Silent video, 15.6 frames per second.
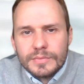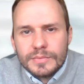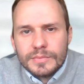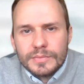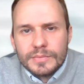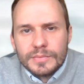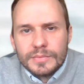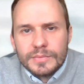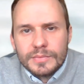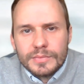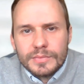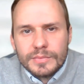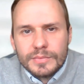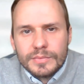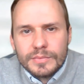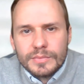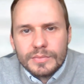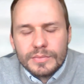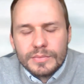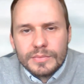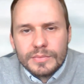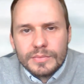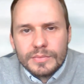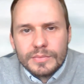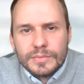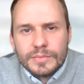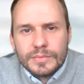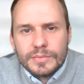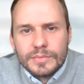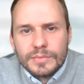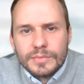
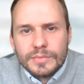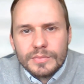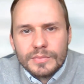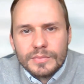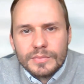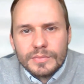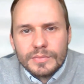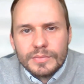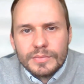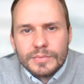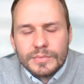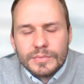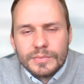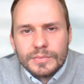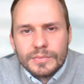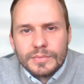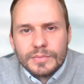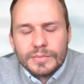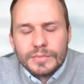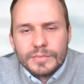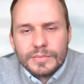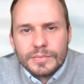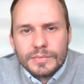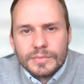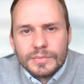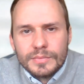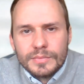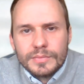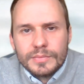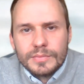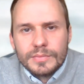
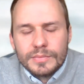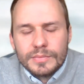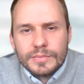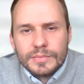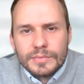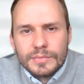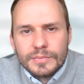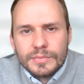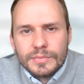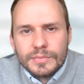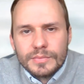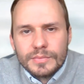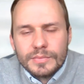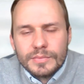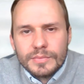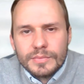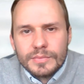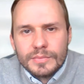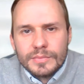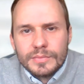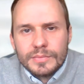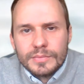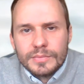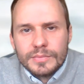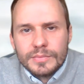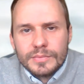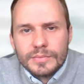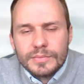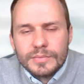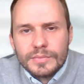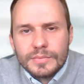
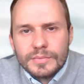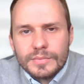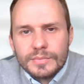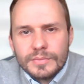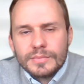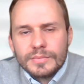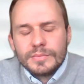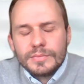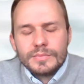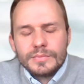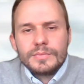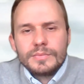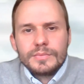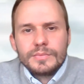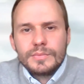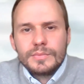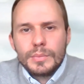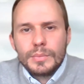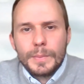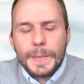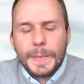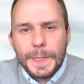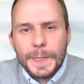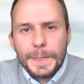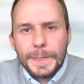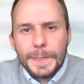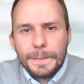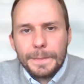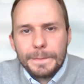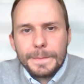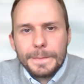
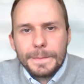(not speaking)